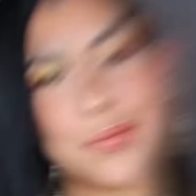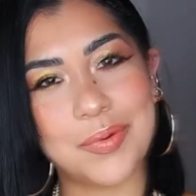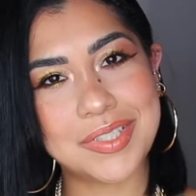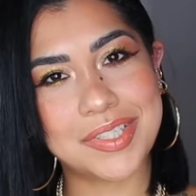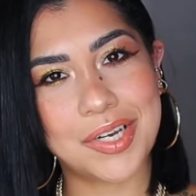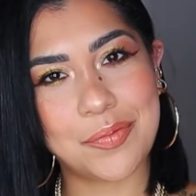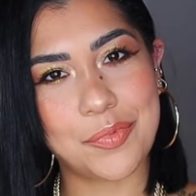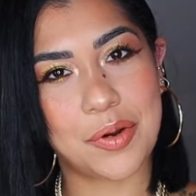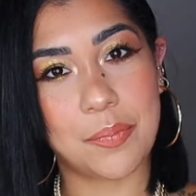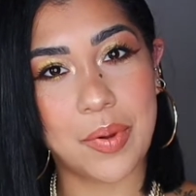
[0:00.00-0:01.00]
What's up?
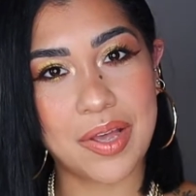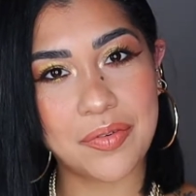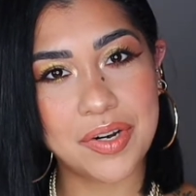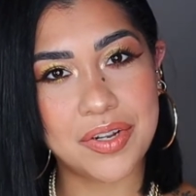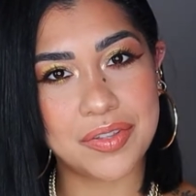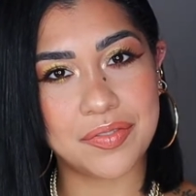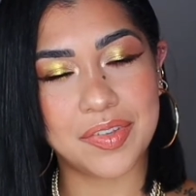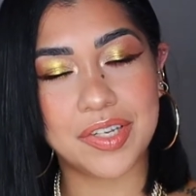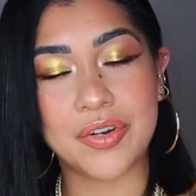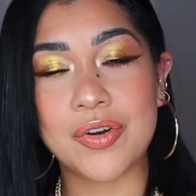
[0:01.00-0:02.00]
We are back with another
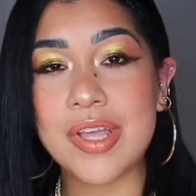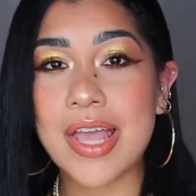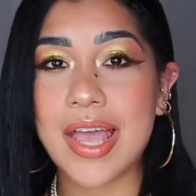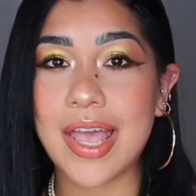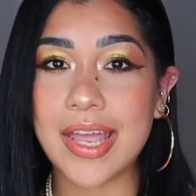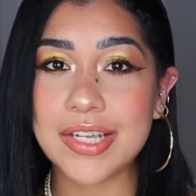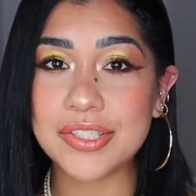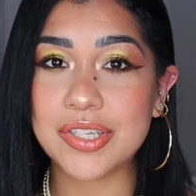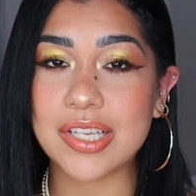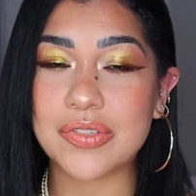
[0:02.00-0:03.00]
video, and
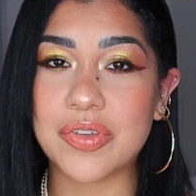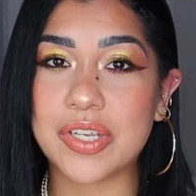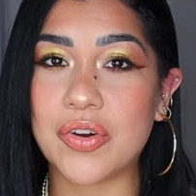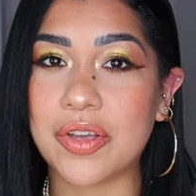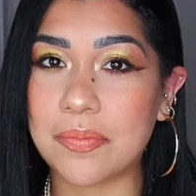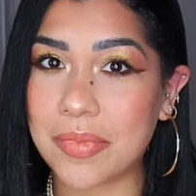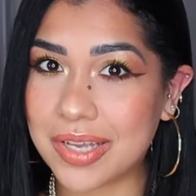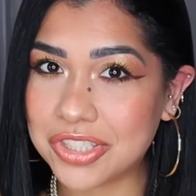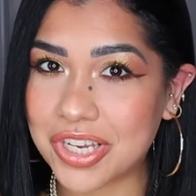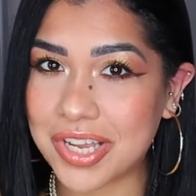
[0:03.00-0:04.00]
in today's video in
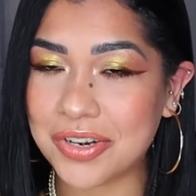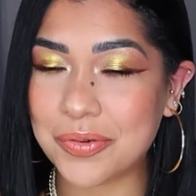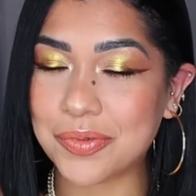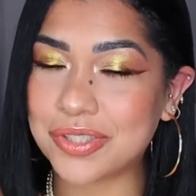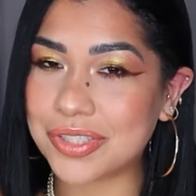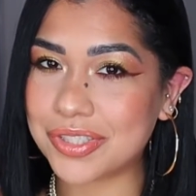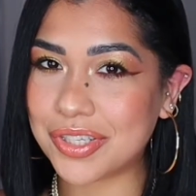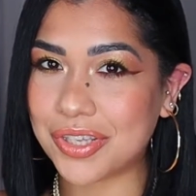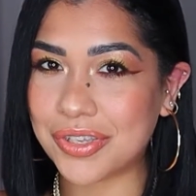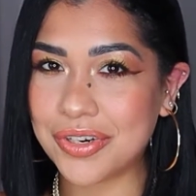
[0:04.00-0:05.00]
my channel, which is
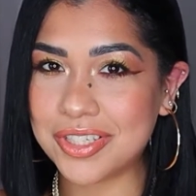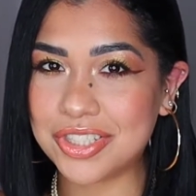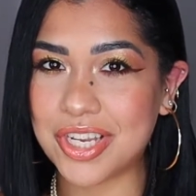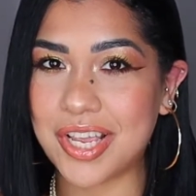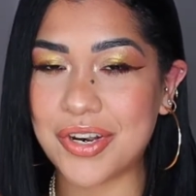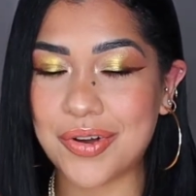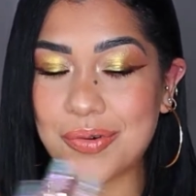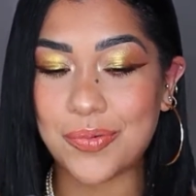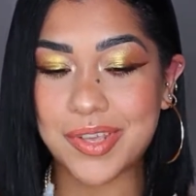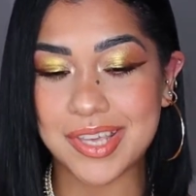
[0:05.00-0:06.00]
your
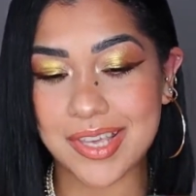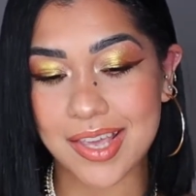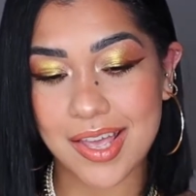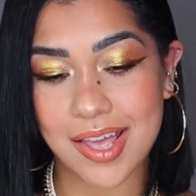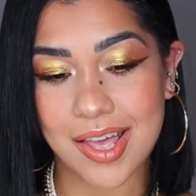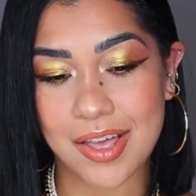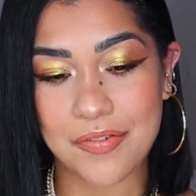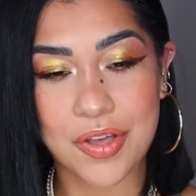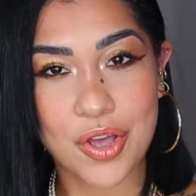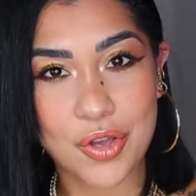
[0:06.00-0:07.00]
channel, we
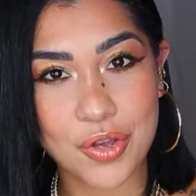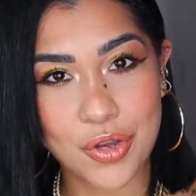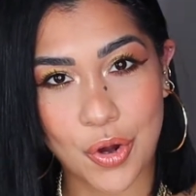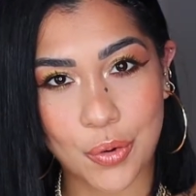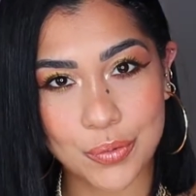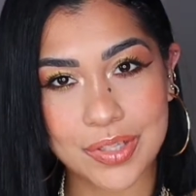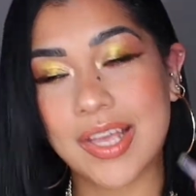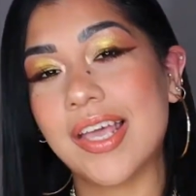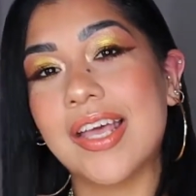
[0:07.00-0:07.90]
have gold.